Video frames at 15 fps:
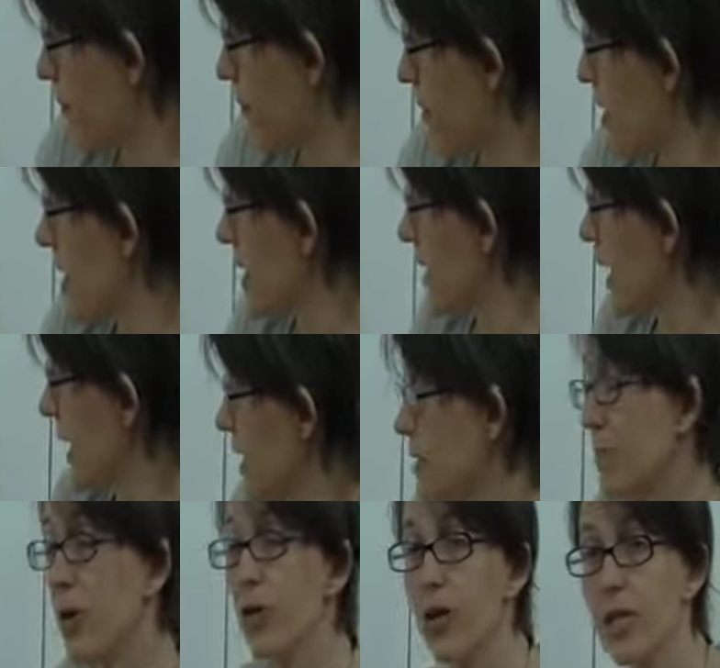the
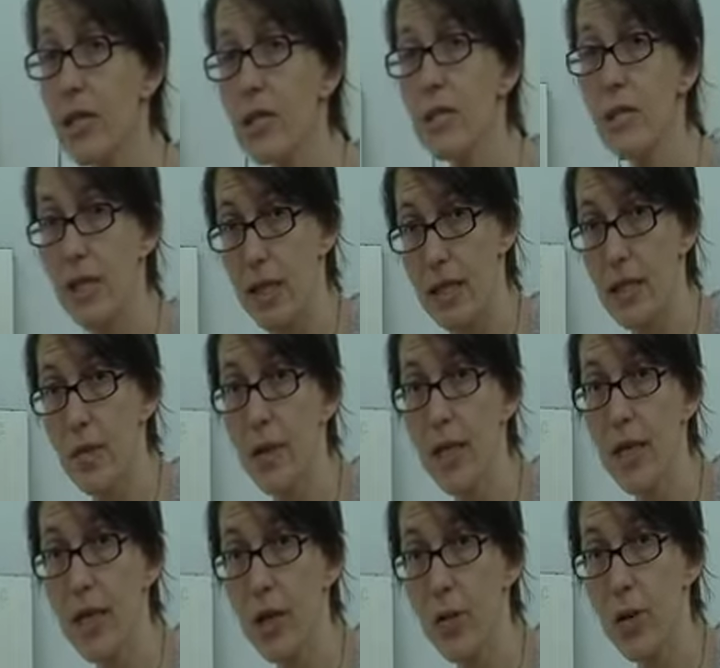exponents need to be
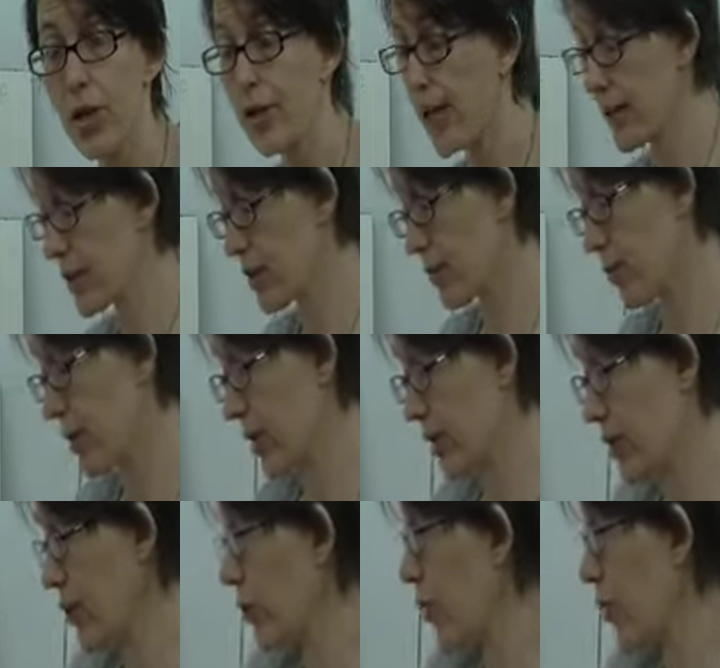equal, that's the